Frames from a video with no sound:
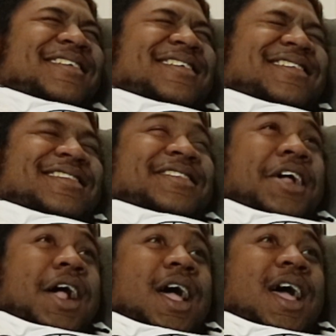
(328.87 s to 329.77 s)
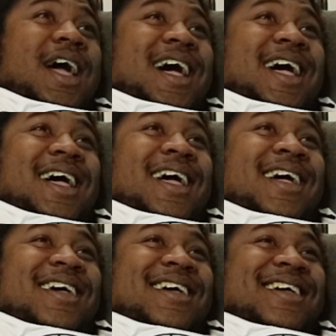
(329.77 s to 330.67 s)
One more, one more.
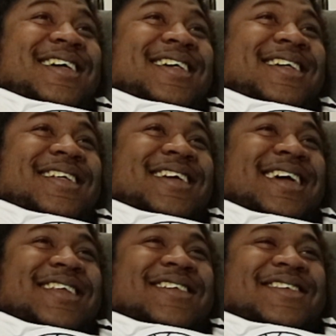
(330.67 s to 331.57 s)
Oh. Okay.